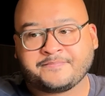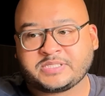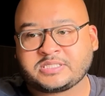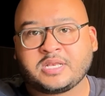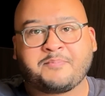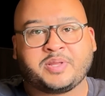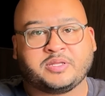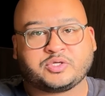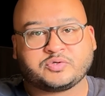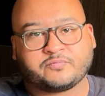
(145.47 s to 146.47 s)

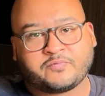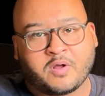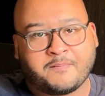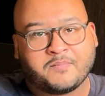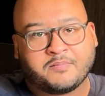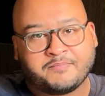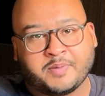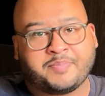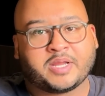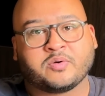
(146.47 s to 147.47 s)
slippage from the
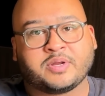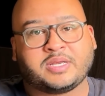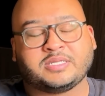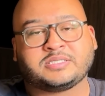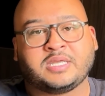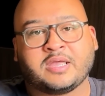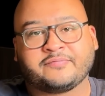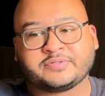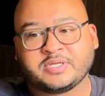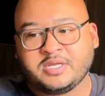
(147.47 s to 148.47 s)
Bitcoin
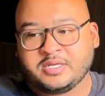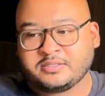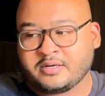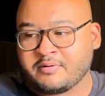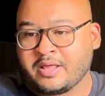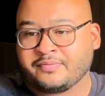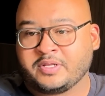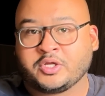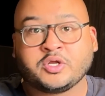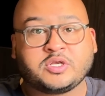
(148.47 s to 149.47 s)
ETFs that are out there.
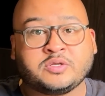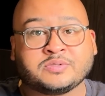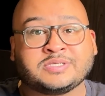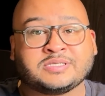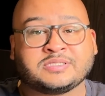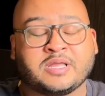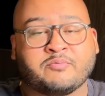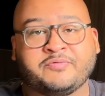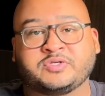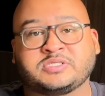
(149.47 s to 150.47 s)
The good news is that
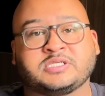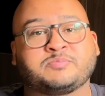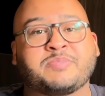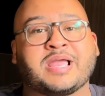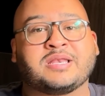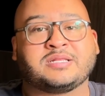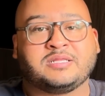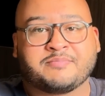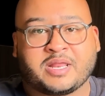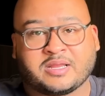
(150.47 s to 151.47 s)
we've just expanded
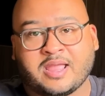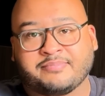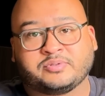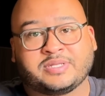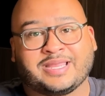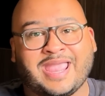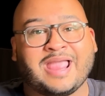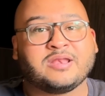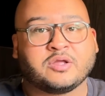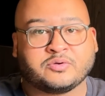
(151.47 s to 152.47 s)
the amount of capital that
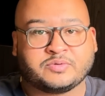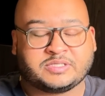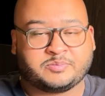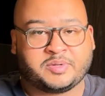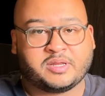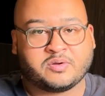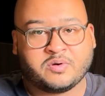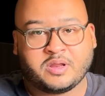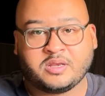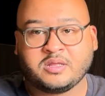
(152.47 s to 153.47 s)
can go into
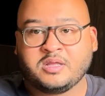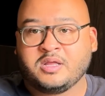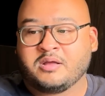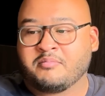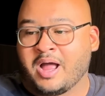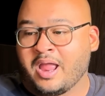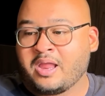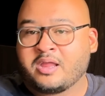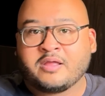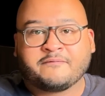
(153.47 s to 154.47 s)
Bitcoin
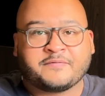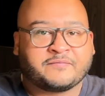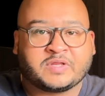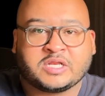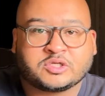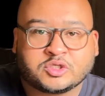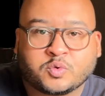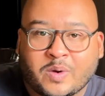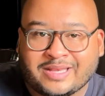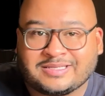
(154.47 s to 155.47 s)
by 15 to
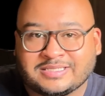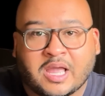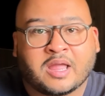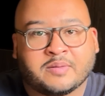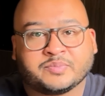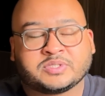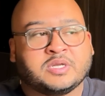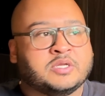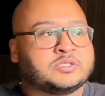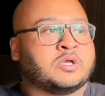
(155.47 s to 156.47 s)
20 times.
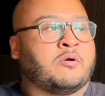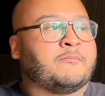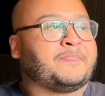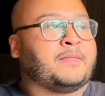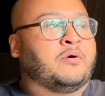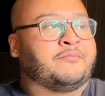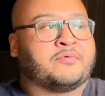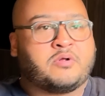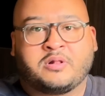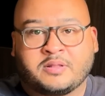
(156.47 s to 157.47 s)
So
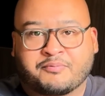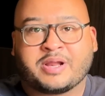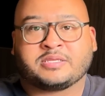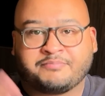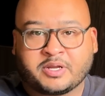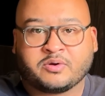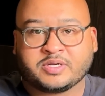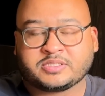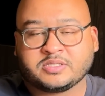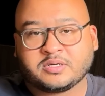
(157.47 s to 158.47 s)
overall, the price of Bitcoin
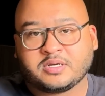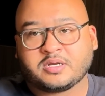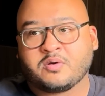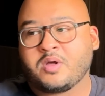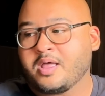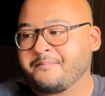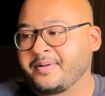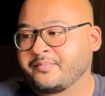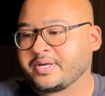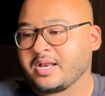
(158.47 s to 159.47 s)
is still going to go up,
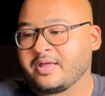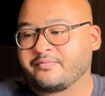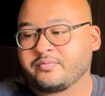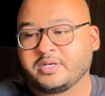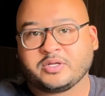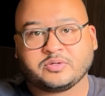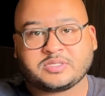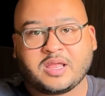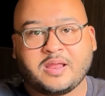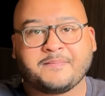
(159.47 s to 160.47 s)
and we're going to have a really good
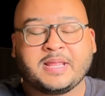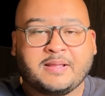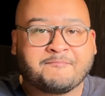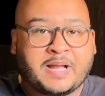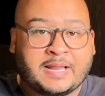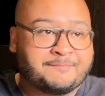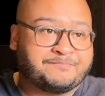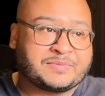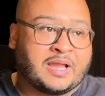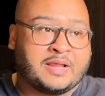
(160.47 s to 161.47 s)
time.
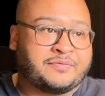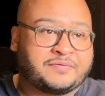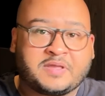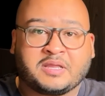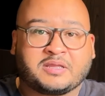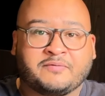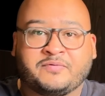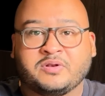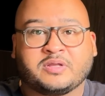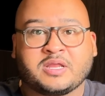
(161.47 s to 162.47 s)
But I think if
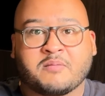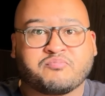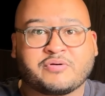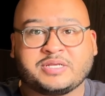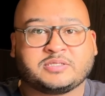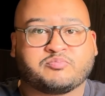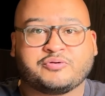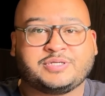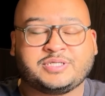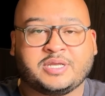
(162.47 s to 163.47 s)
you're looking at price
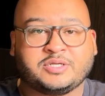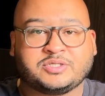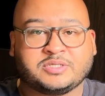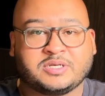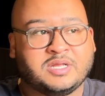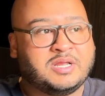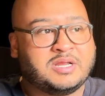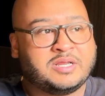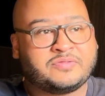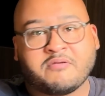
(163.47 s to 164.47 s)
appreciation,
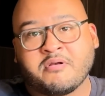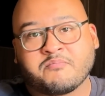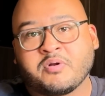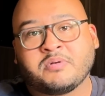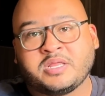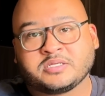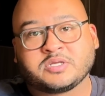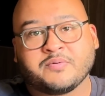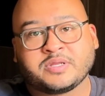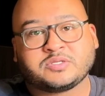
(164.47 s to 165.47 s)
Ethereum probably is
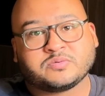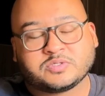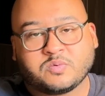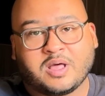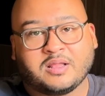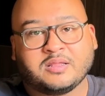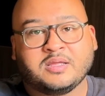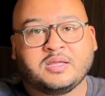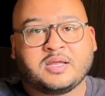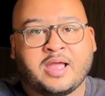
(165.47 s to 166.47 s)
going to as well
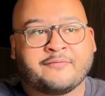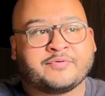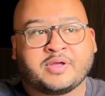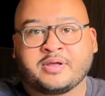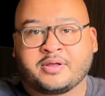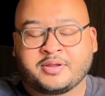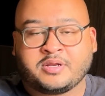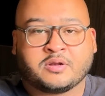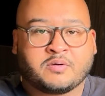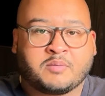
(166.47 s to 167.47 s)
have
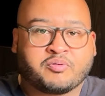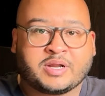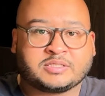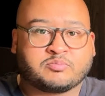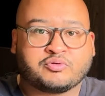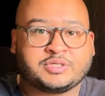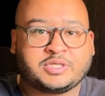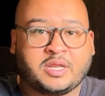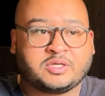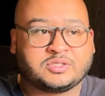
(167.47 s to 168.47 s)
a price
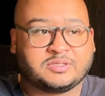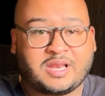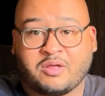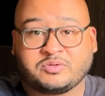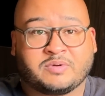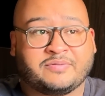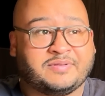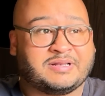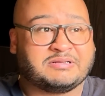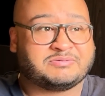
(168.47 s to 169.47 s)
appreciation. Now, do I
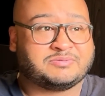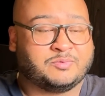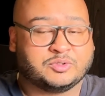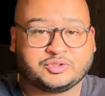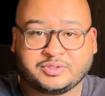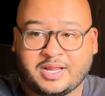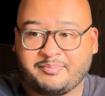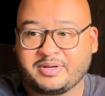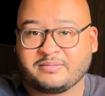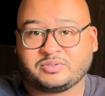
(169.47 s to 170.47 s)
think that's what should
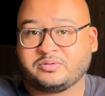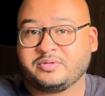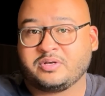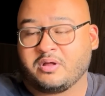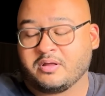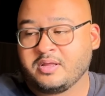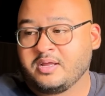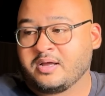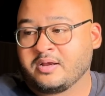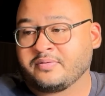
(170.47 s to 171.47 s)
happen? Absolutely not.
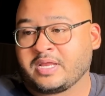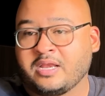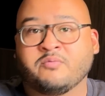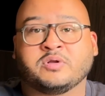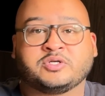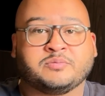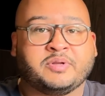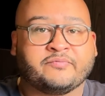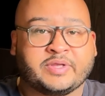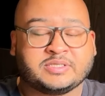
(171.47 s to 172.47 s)
I don't think anyone should be
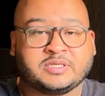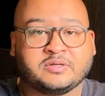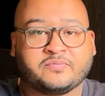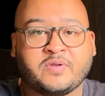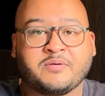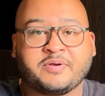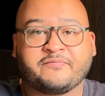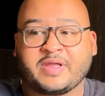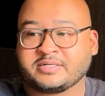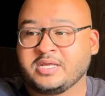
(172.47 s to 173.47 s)
investing in Ethereum. In
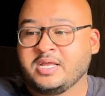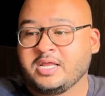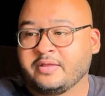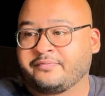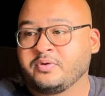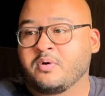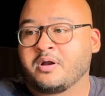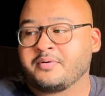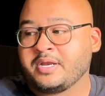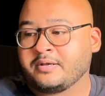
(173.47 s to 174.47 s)
fact, if you
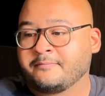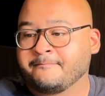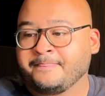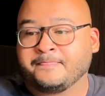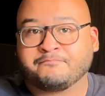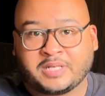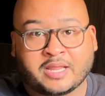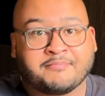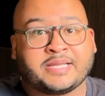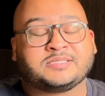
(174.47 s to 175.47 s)
are in,
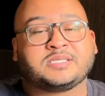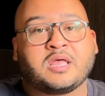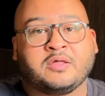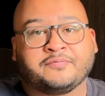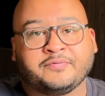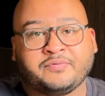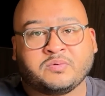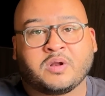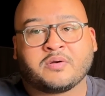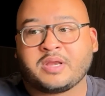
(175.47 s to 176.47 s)
like myself, if
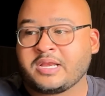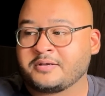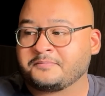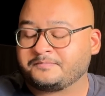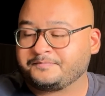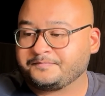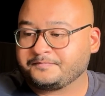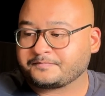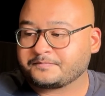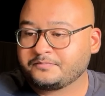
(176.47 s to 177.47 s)
you are in
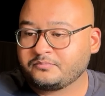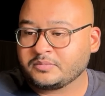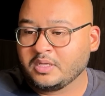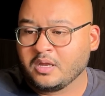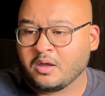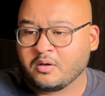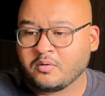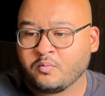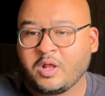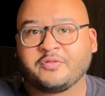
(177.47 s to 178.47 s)

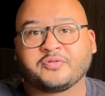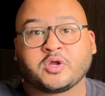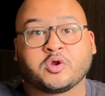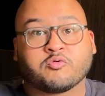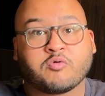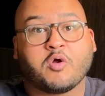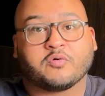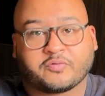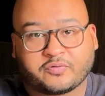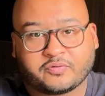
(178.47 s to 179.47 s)
wealth
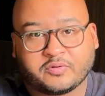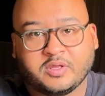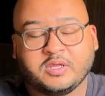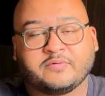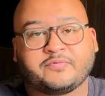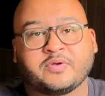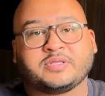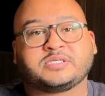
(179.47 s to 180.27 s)
growth, if you're at the